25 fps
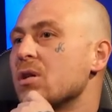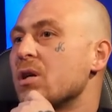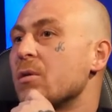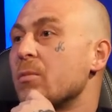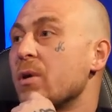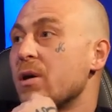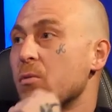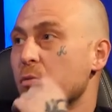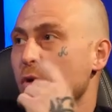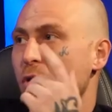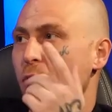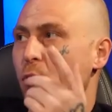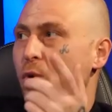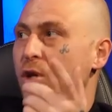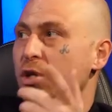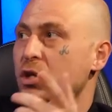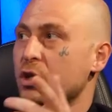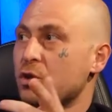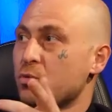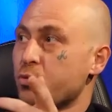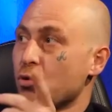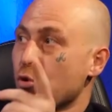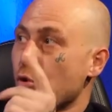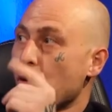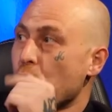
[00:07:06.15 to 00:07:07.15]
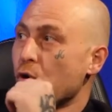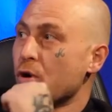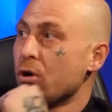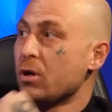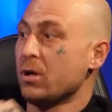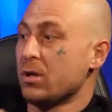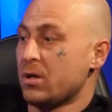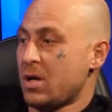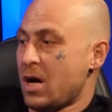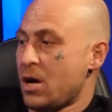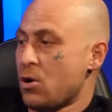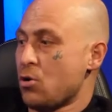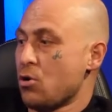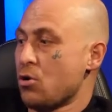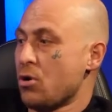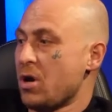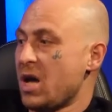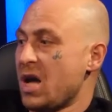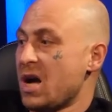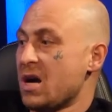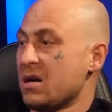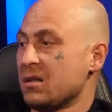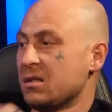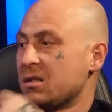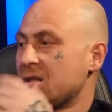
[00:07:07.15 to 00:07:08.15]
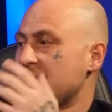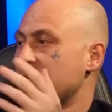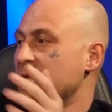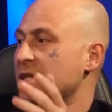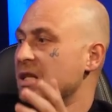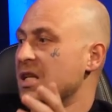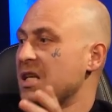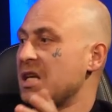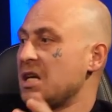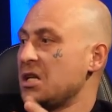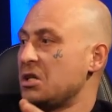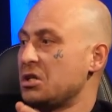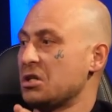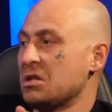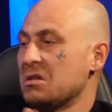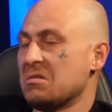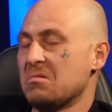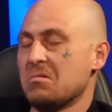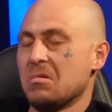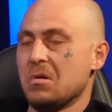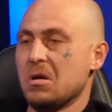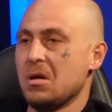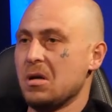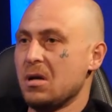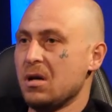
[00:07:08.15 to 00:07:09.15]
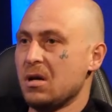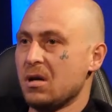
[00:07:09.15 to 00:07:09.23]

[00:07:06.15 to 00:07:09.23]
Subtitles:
You know what I mean? We just record it at her house in the kitchen.